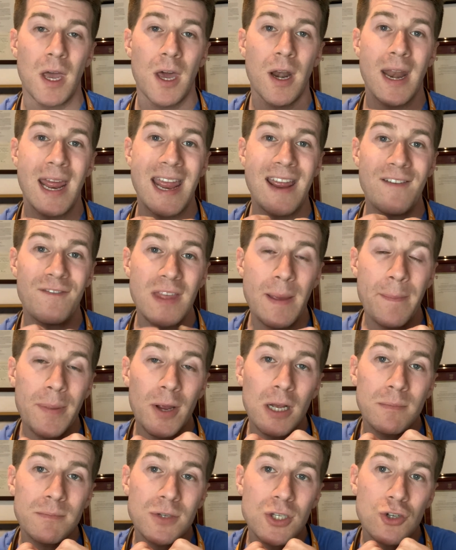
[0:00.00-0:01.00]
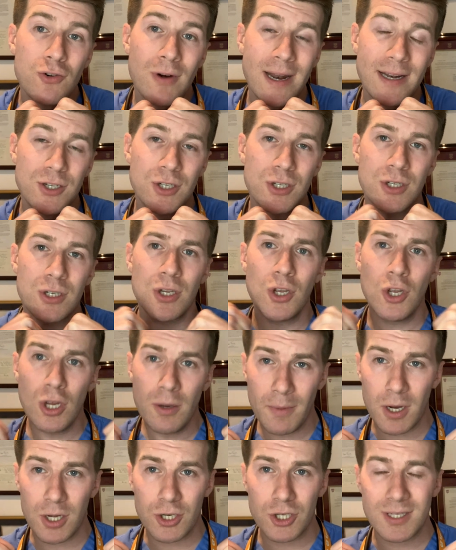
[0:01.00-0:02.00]
And if they become stretched too
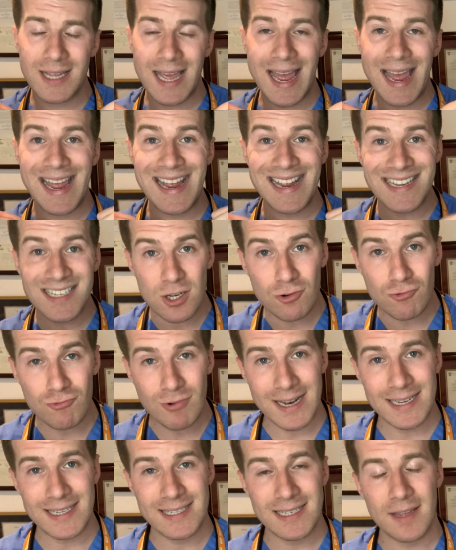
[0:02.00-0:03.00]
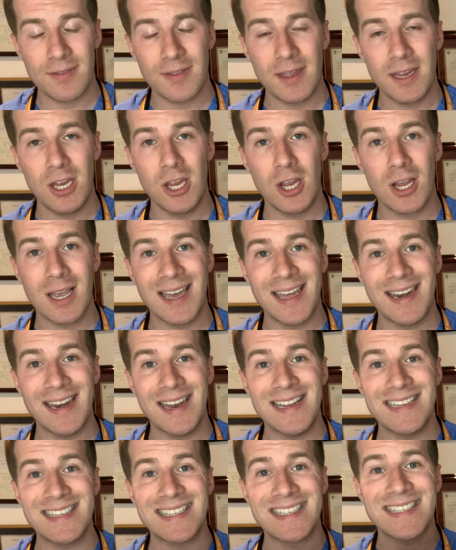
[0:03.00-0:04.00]
much, there is a risk that you
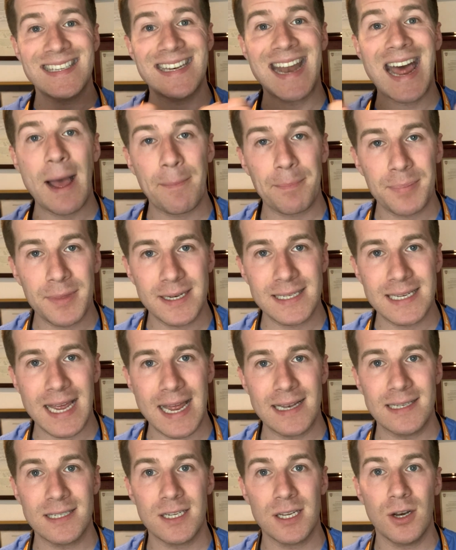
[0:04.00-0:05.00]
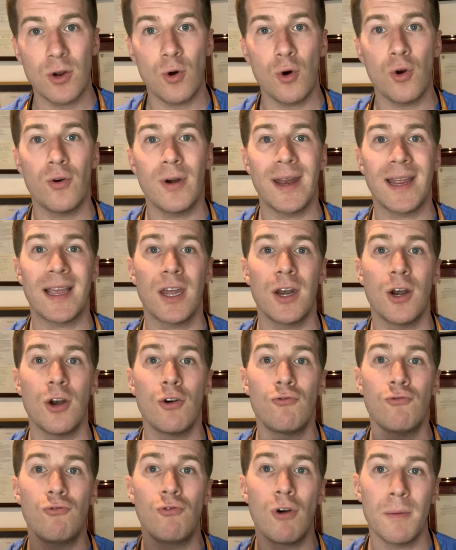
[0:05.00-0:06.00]
can snap the tendon or it can
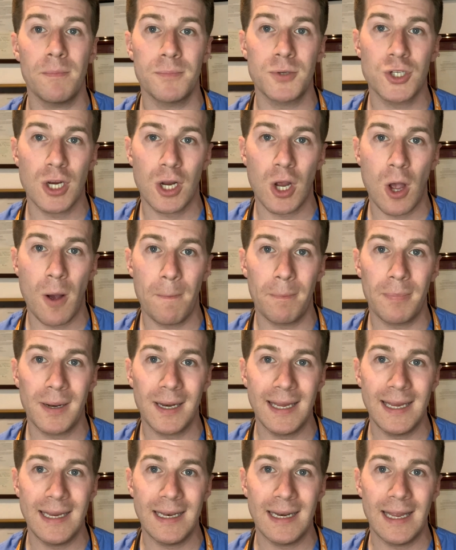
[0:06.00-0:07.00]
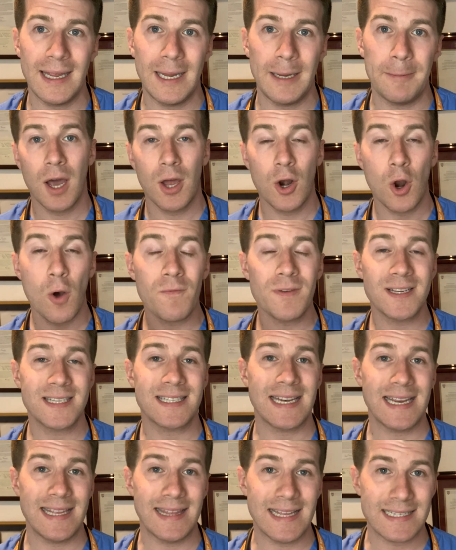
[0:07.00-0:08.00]
rupture completely. And
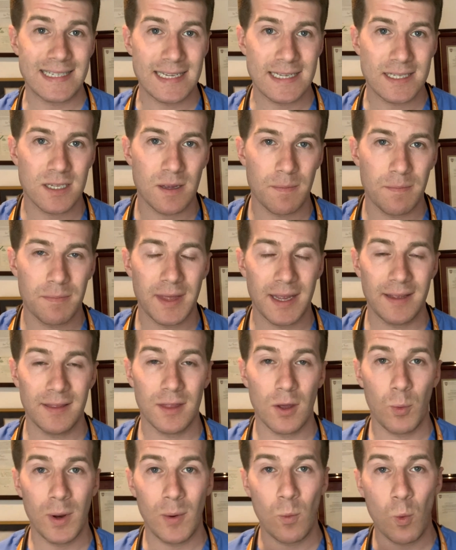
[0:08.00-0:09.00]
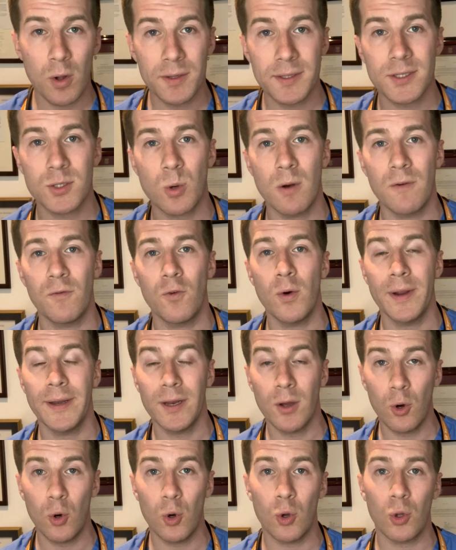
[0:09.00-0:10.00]
obviously this is something that we want to avoid
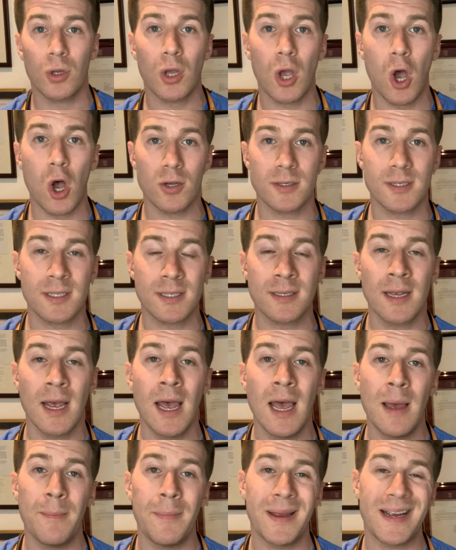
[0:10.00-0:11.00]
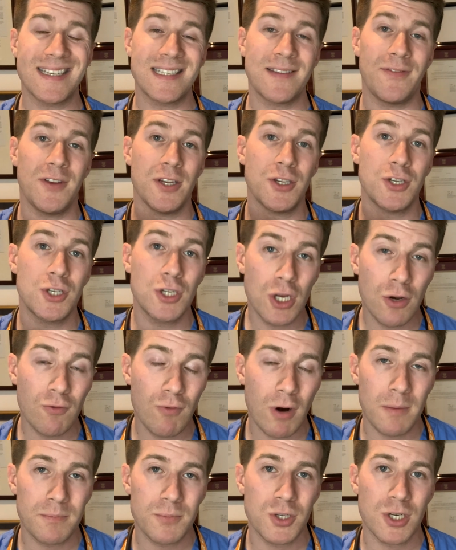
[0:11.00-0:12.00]
at all costs, because if you do
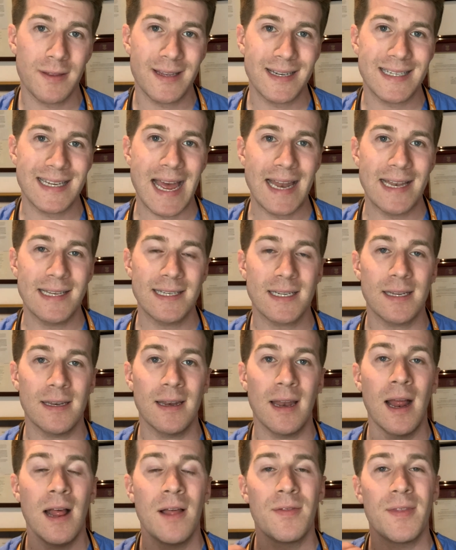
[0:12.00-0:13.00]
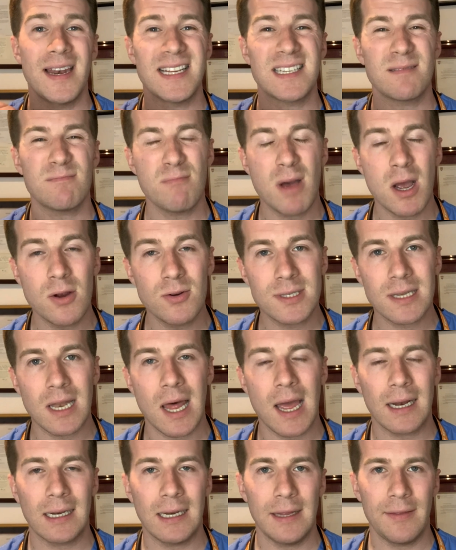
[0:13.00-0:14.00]
rupture the tendon, then it's most
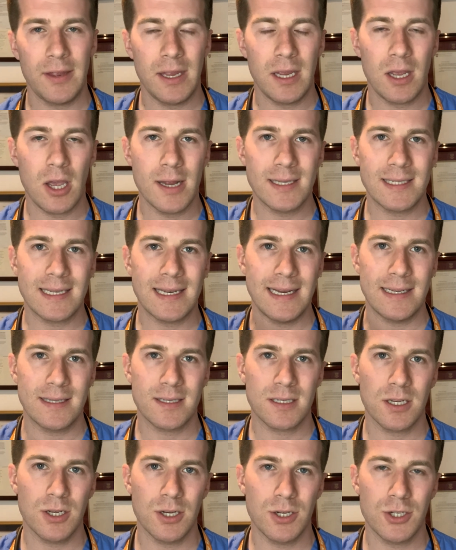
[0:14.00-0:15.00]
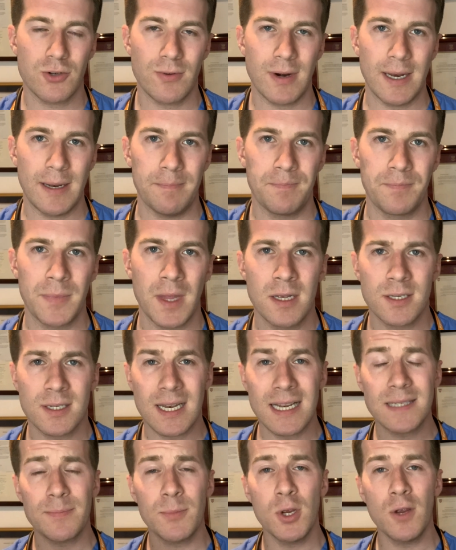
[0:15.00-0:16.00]
likely that you're going to need surgery. So
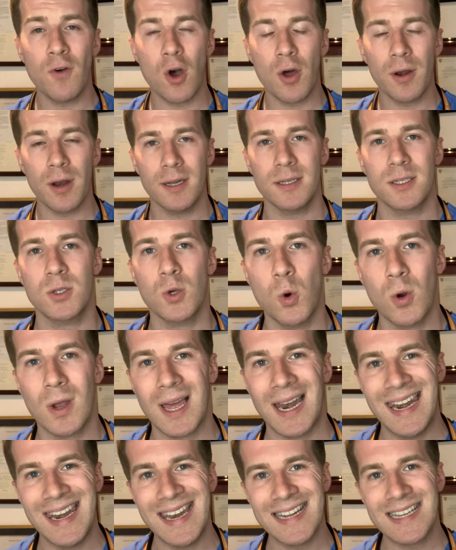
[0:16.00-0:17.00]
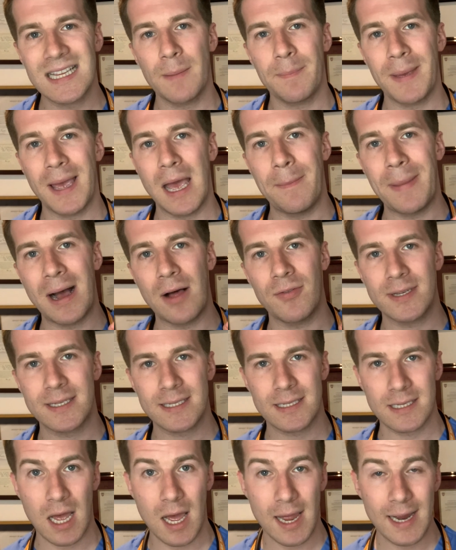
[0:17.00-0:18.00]
let's move on and talk a little bit about the
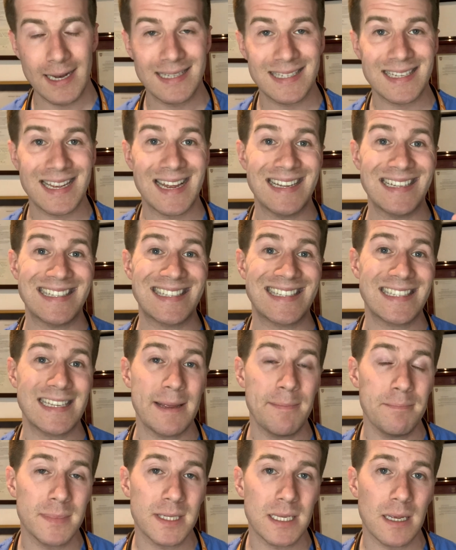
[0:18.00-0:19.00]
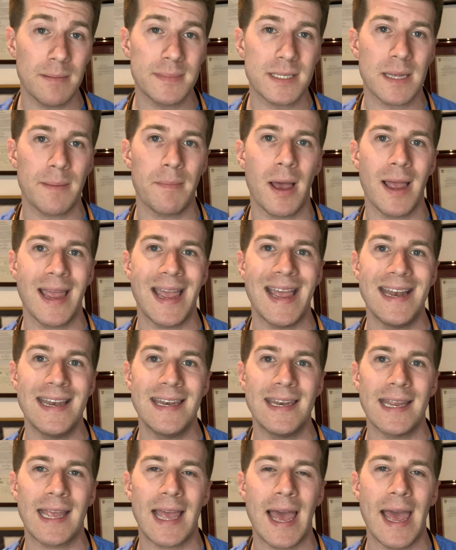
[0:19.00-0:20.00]
signs and symptoms that might
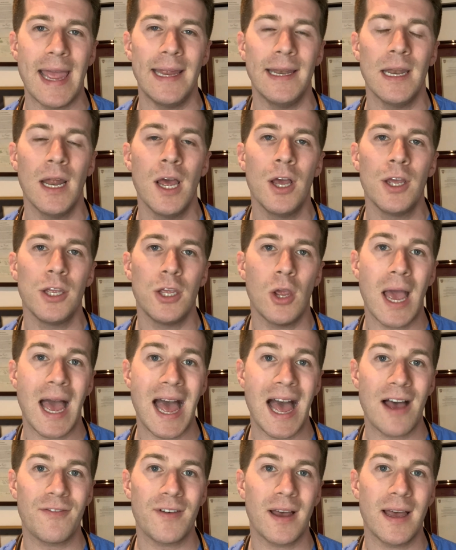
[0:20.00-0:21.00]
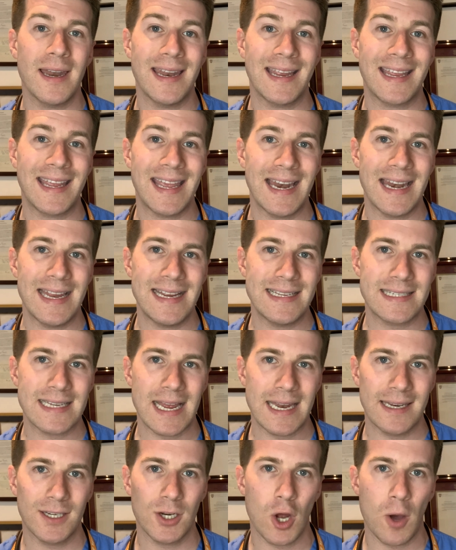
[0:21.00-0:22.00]
indicate you have an Achilles
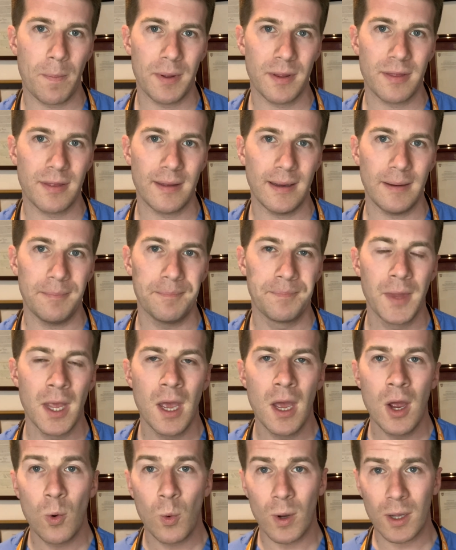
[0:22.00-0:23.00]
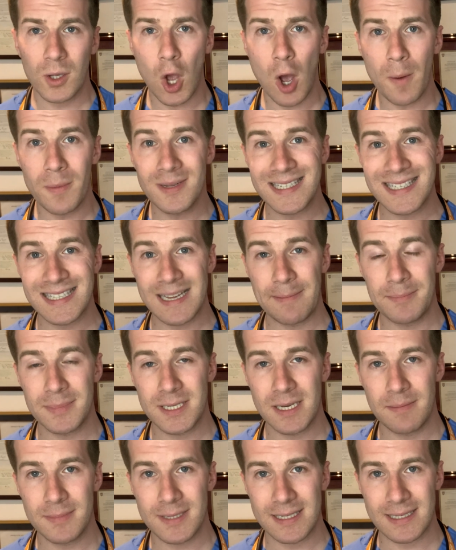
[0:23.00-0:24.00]
tendinopathy. Well, common
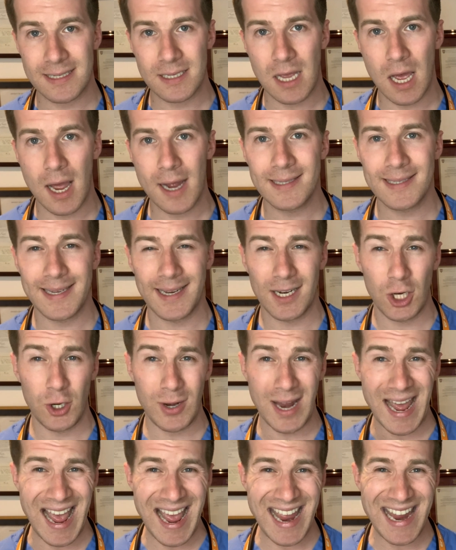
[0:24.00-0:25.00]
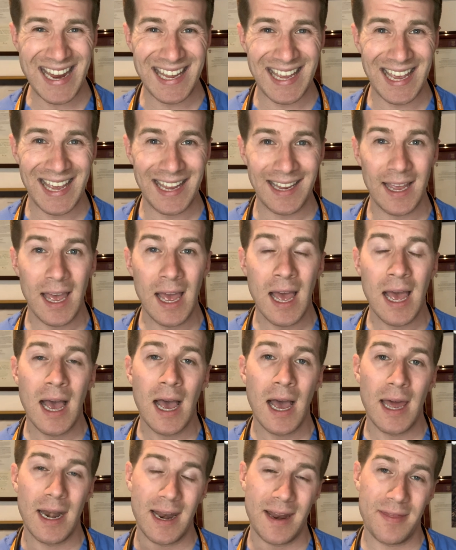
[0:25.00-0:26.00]
symptoms and signs include aching,
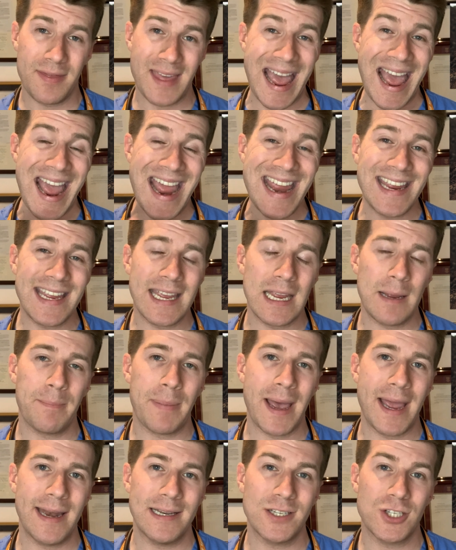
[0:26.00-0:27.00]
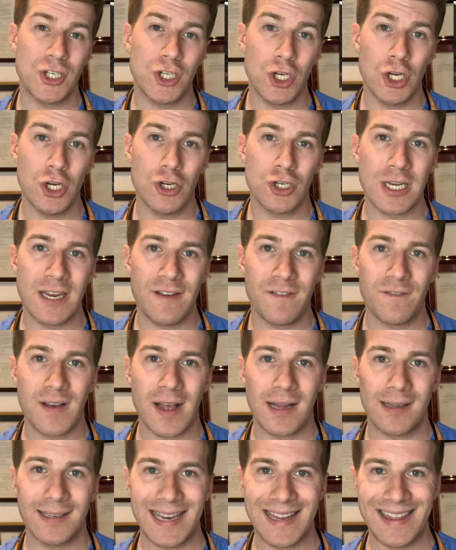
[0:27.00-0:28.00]
and that the aching pain is usually
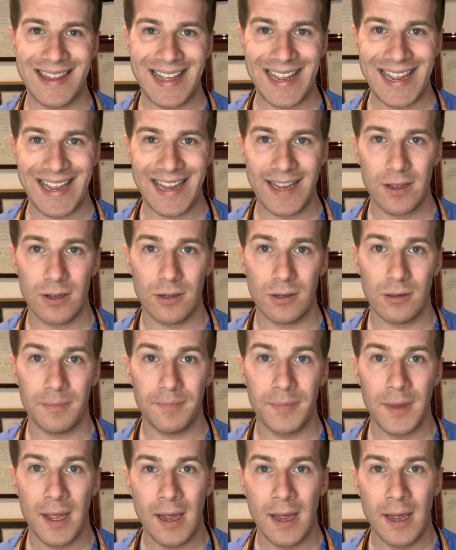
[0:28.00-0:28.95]
felt in the heel.